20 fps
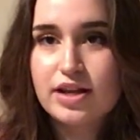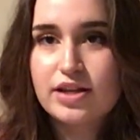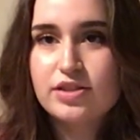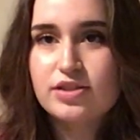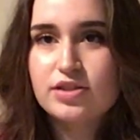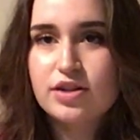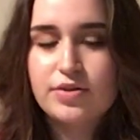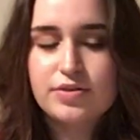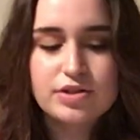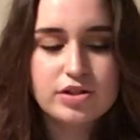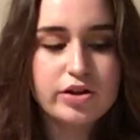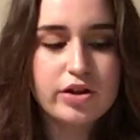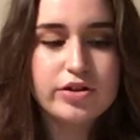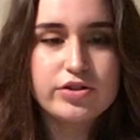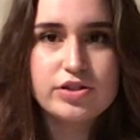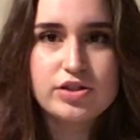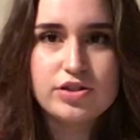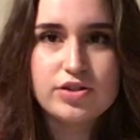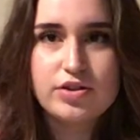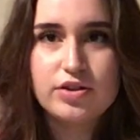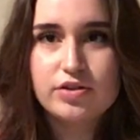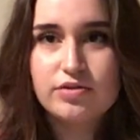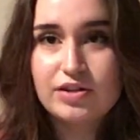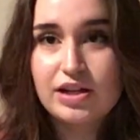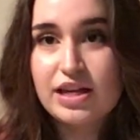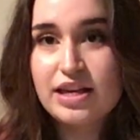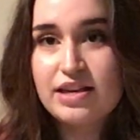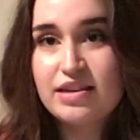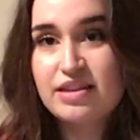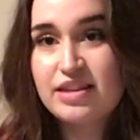so as close as you can really
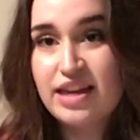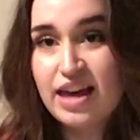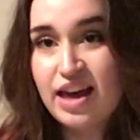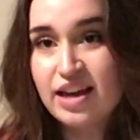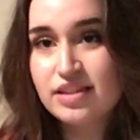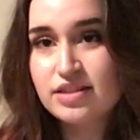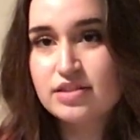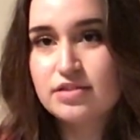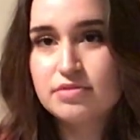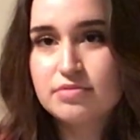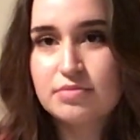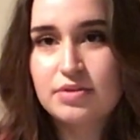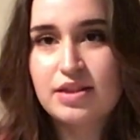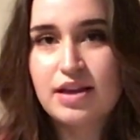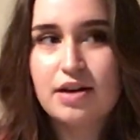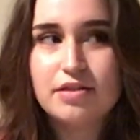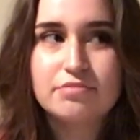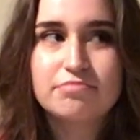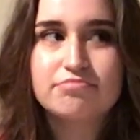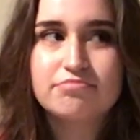get without